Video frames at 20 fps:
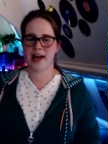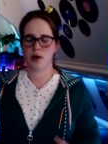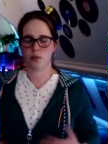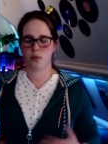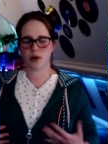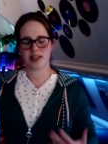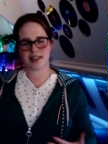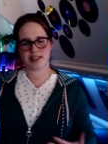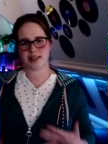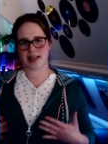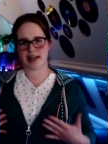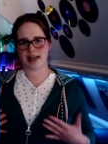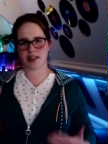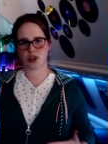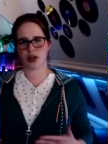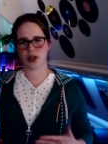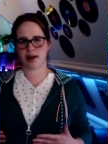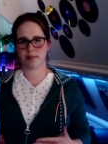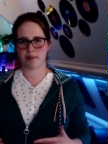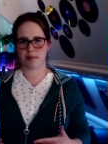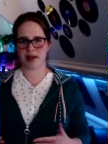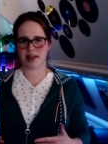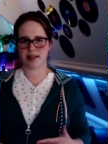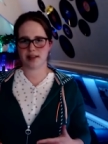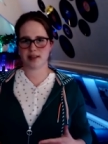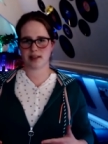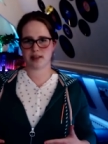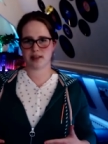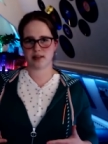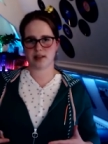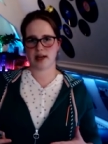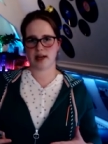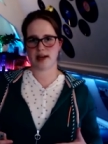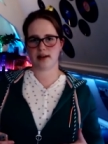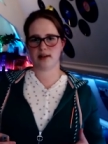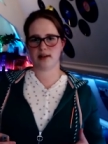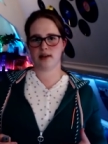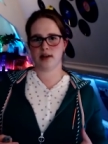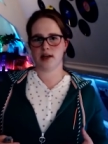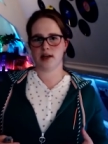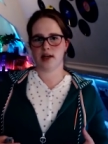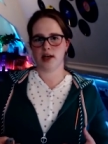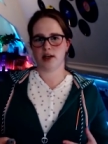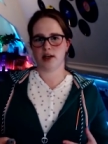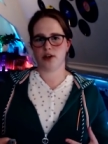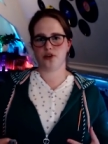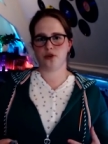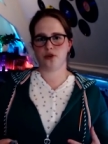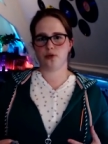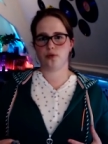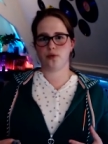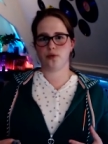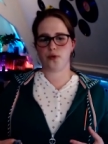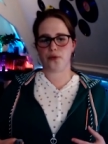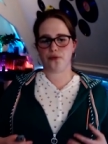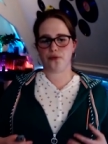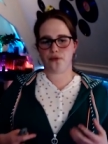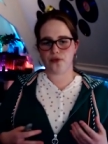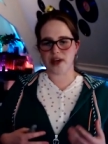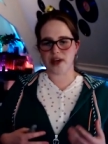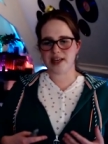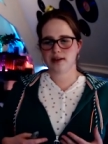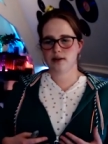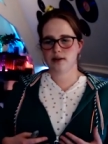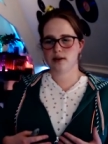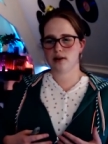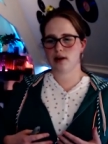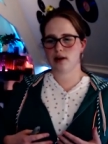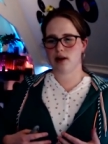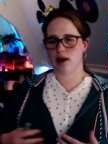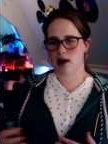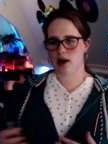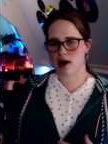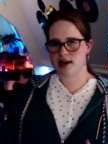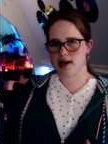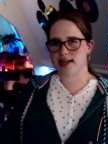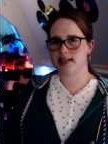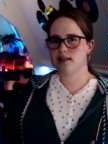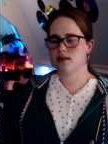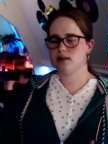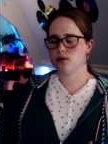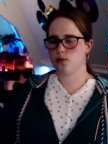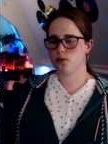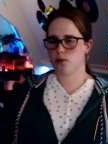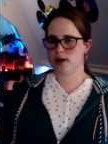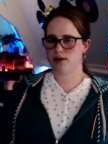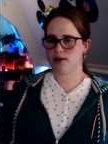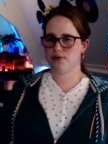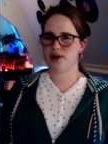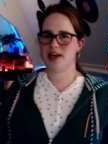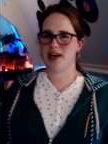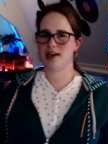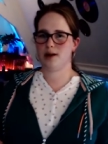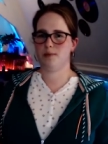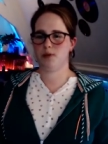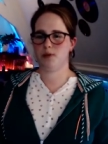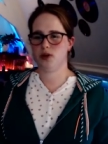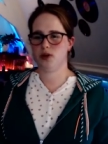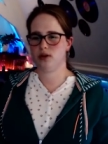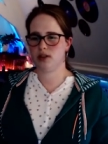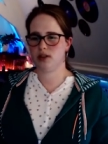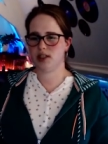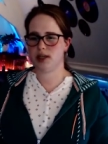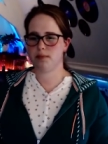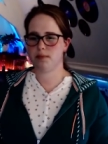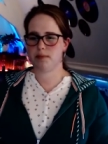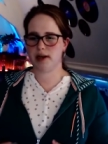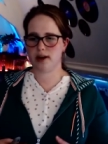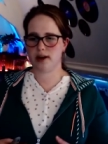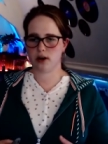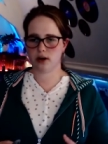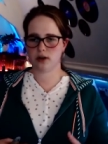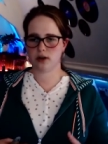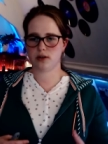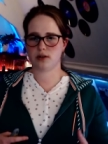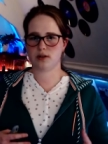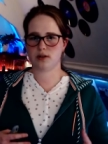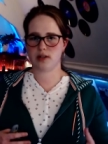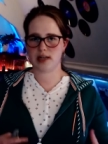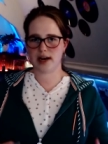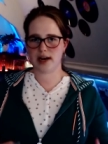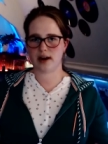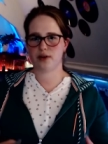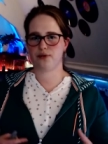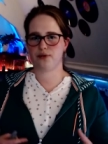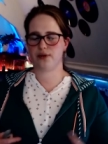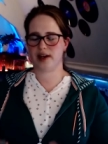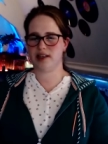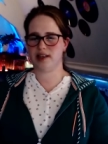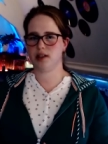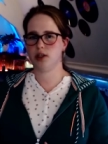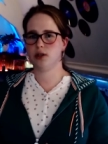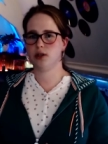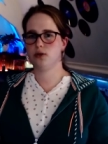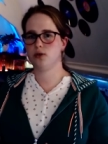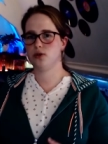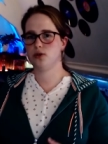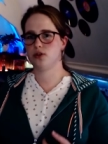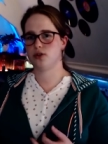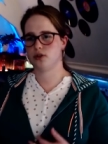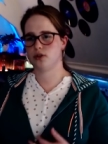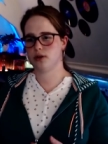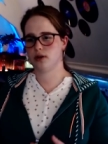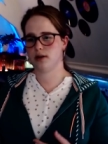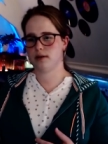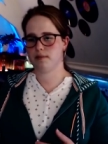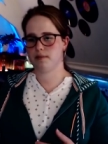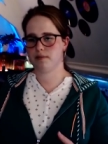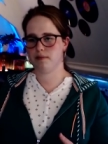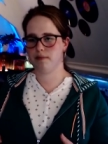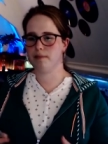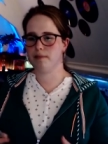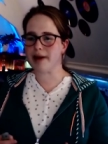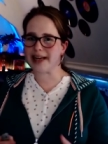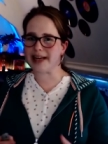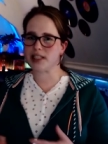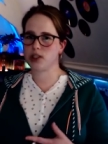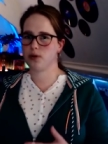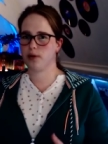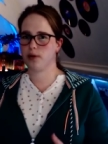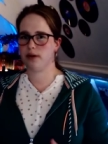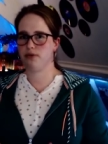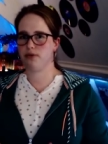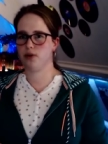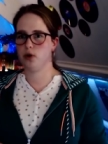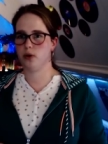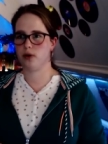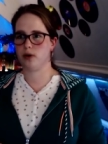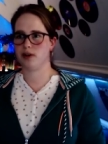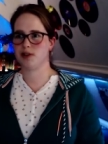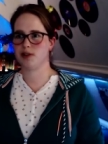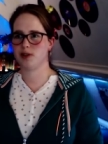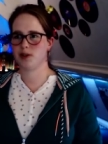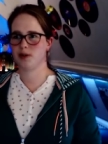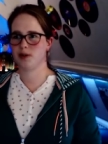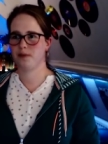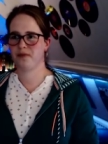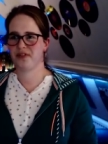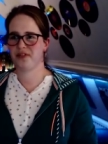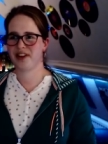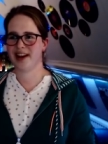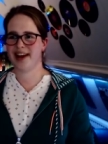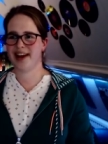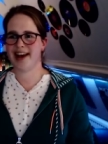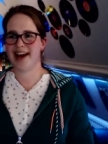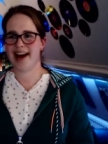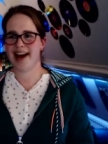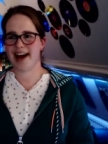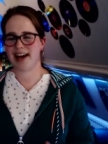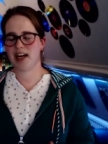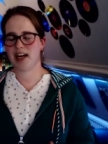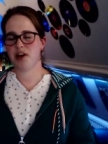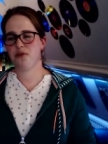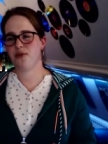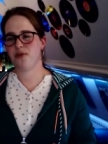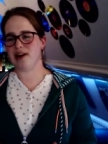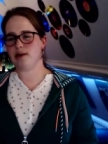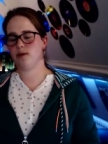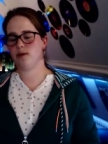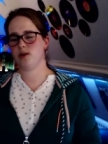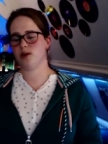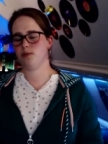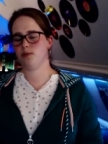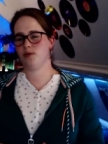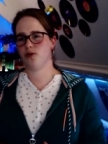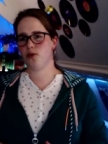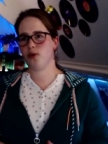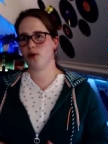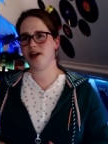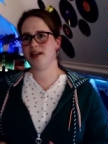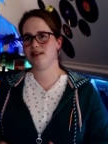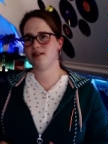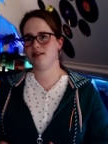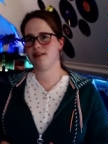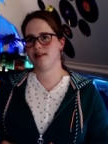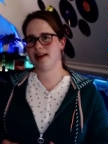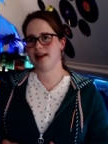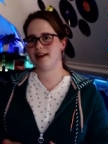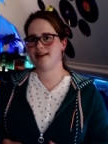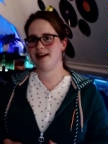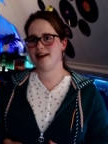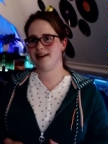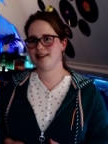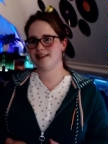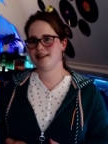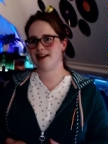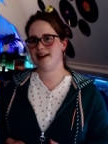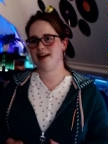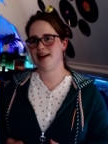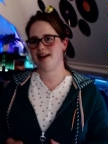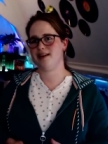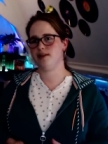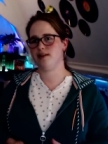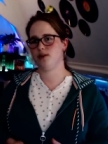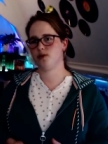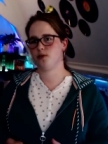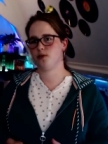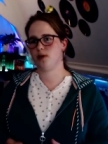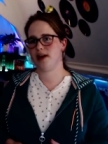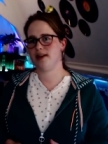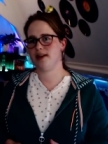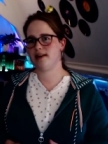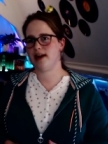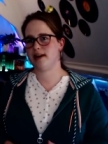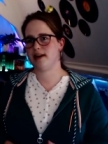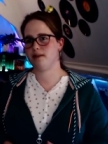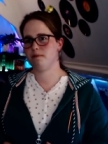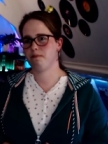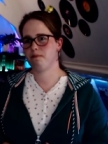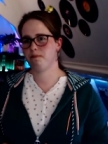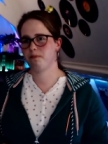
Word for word: What this actually means is that you feel aligned with a community because their values match with yours. And I found some tweets that nicely illustrate that.